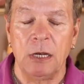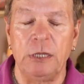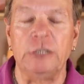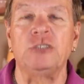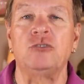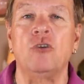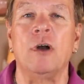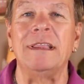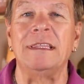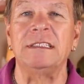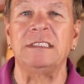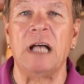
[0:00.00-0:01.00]
destroy
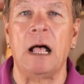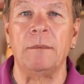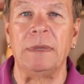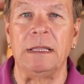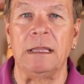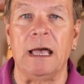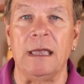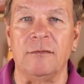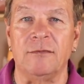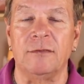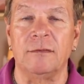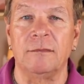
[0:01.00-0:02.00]
the zombie
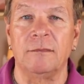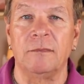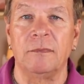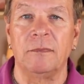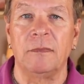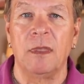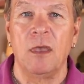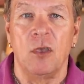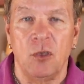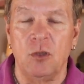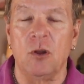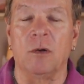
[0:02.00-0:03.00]
life.
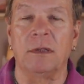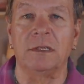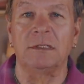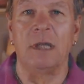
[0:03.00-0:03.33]
You know what the